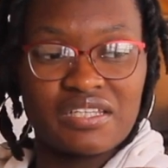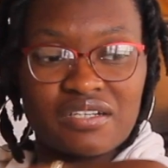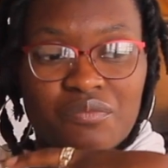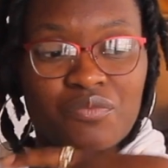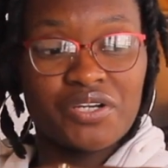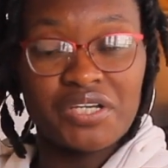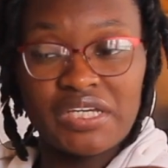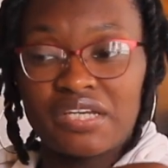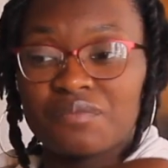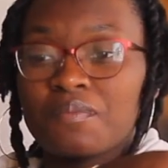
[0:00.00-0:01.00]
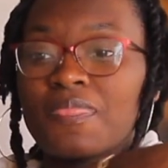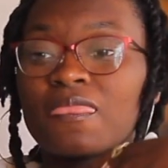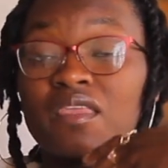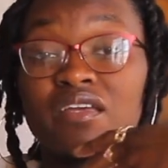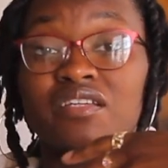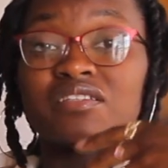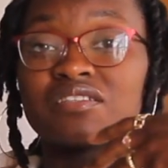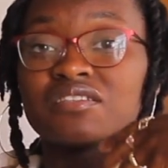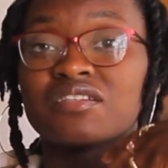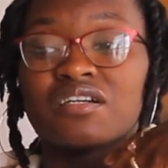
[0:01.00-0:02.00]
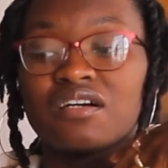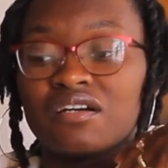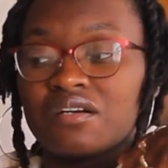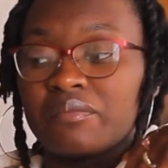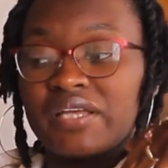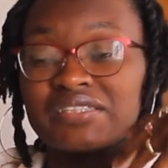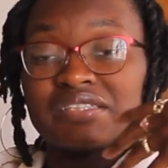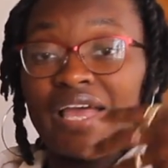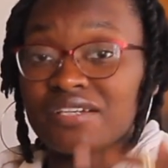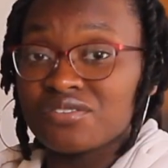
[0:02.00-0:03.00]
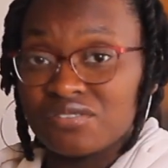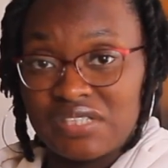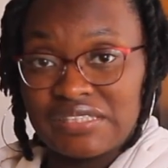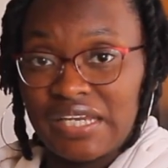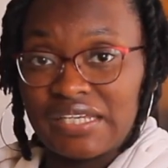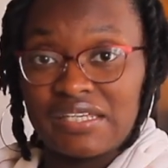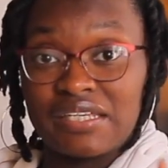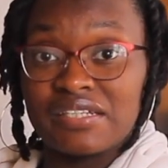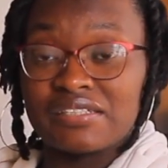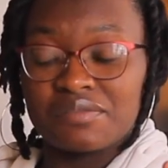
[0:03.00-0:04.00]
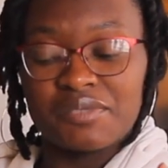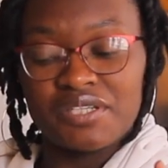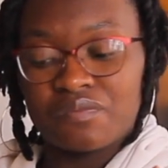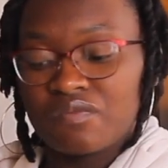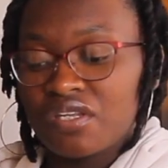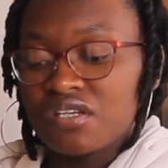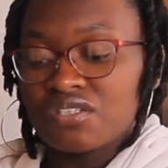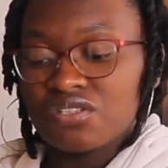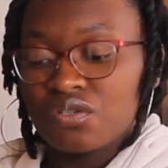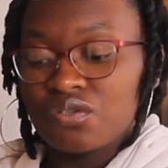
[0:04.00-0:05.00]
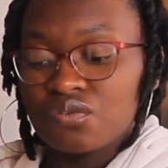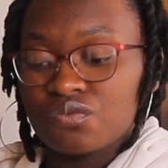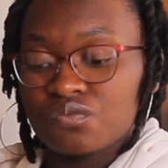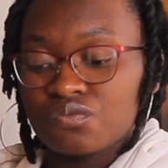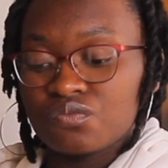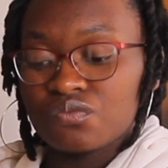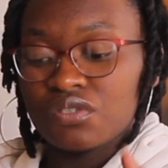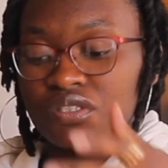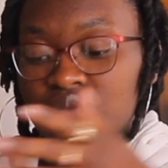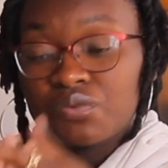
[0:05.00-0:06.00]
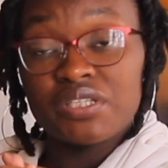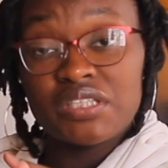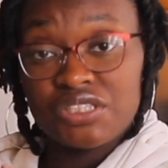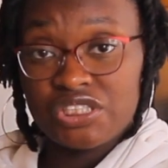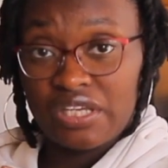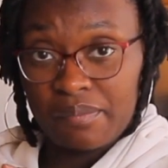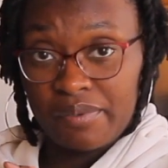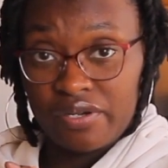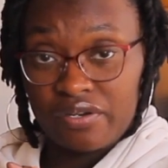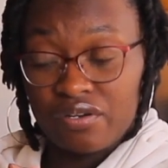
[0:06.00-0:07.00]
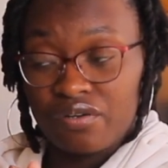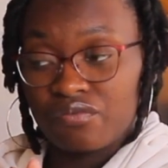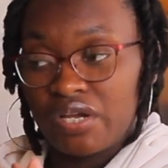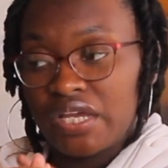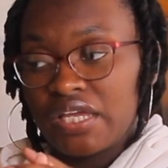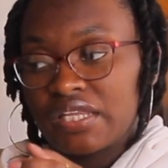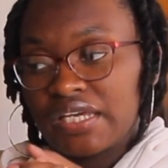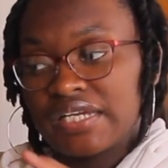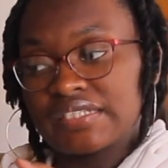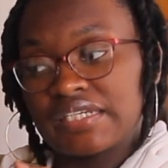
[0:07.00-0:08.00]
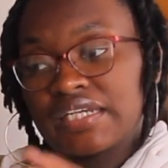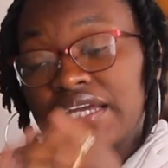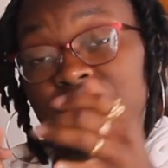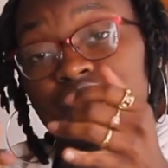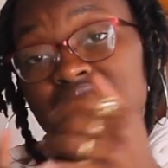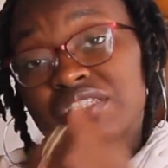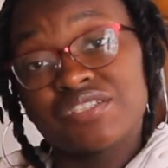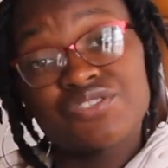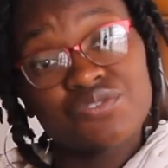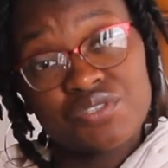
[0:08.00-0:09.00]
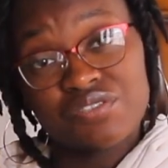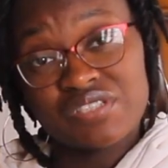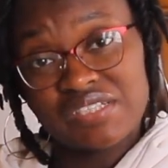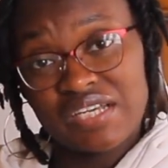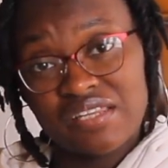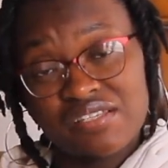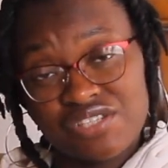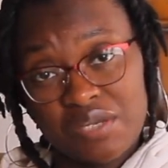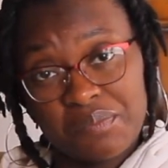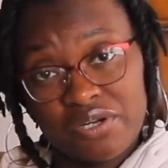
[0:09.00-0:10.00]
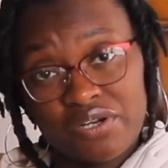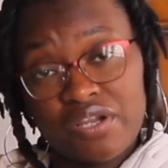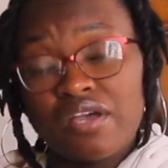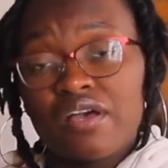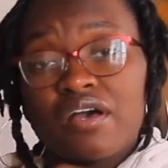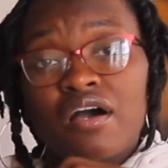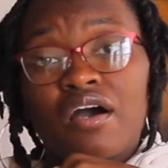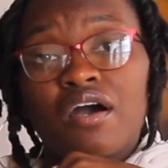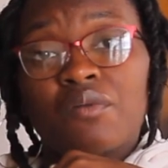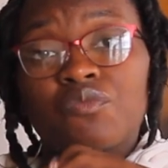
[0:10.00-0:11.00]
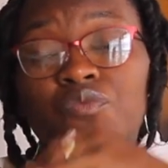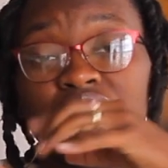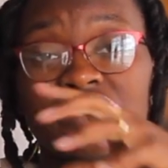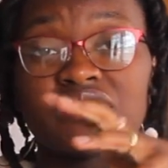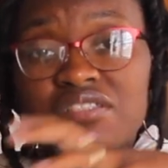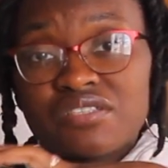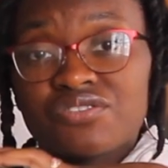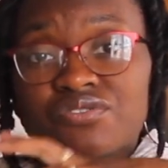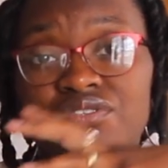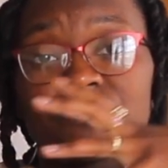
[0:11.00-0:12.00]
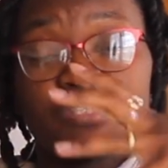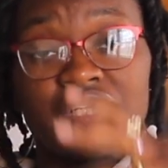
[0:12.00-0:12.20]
that I'm wearing, it is as natural as I can get it to be. So with the shea butter, right, like I said, I use essential oils inside the shea butter. With these essential oils